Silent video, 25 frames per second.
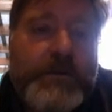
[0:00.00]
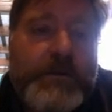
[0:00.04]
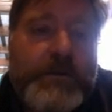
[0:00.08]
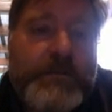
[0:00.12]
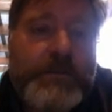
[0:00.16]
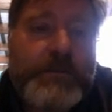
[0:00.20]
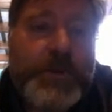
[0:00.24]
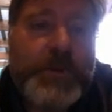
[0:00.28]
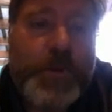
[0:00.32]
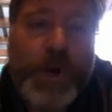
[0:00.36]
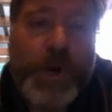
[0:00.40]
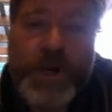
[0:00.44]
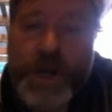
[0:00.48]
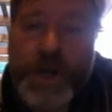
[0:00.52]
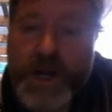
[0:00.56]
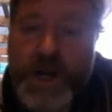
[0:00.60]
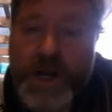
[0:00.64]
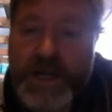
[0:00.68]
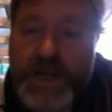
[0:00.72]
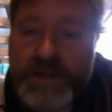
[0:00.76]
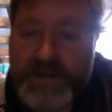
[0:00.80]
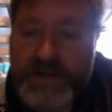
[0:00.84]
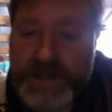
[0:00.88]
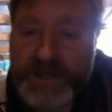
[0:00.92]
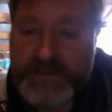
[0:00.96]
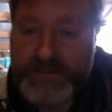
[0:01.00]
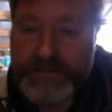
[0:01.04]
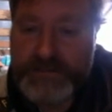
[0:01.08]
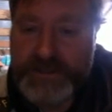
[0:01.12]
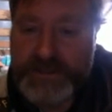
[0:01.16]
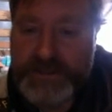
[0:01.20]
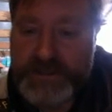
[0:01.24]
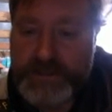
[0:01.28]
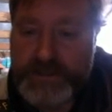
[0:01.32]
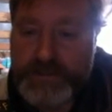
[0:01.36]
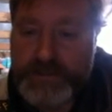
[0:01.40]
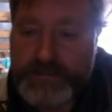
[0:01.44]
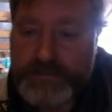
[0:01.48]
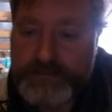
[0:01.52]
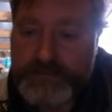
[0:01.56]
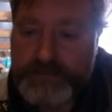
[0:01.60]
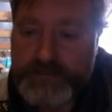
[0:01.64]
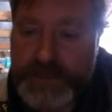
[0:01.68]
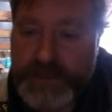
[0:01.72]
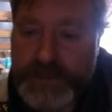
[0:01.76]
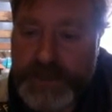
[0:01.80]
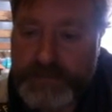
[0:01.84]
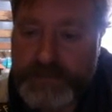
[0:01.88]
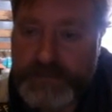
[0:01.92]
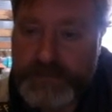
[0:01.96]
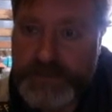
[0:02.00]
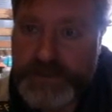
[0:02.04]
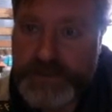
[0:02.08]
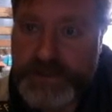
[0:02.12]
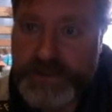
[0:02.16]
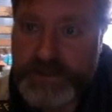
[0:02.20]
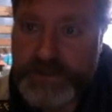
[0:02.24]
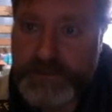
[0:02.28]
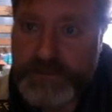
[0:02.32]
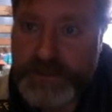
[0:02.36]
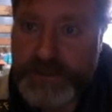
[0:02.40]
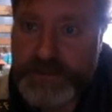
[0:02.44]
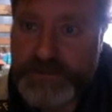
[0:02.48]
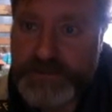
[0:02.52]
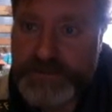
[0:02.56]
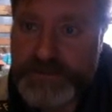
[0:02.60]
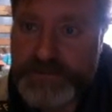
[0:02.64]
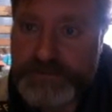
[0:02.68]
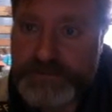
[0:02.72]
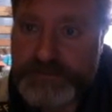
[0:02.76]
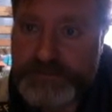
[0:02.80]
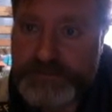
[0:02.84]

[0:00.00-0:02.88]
Quite high, 850 kilometres